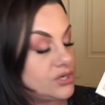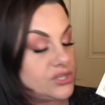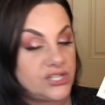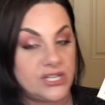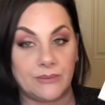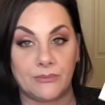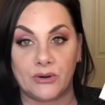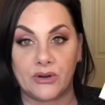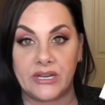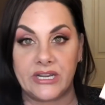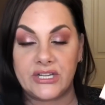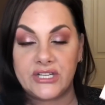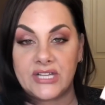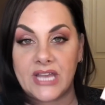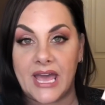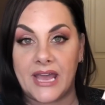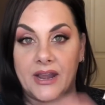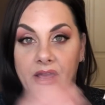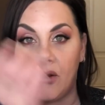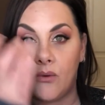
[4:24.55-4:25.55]
shimmery
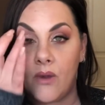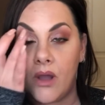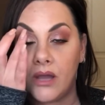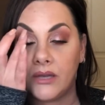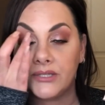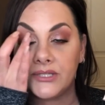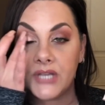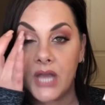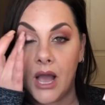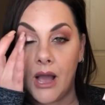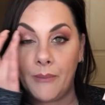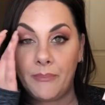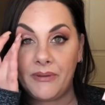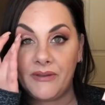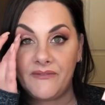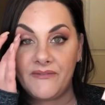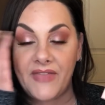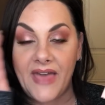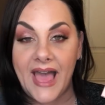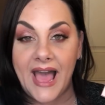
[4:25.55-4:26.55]
shadow on top
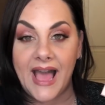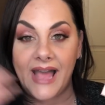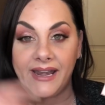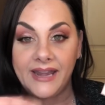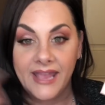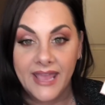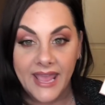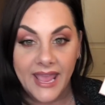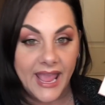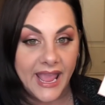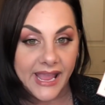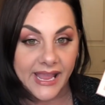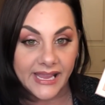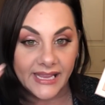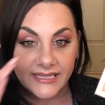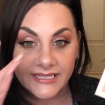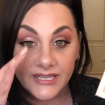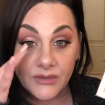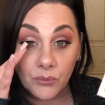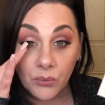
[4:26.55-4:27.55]
of that,
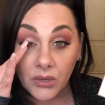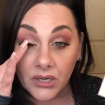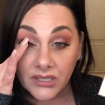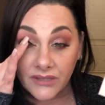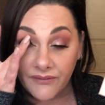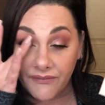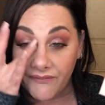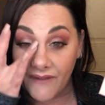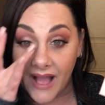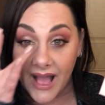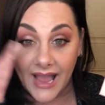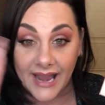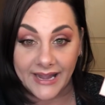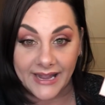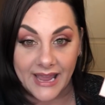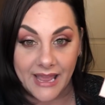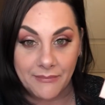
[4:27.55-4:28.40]
and it worked fine.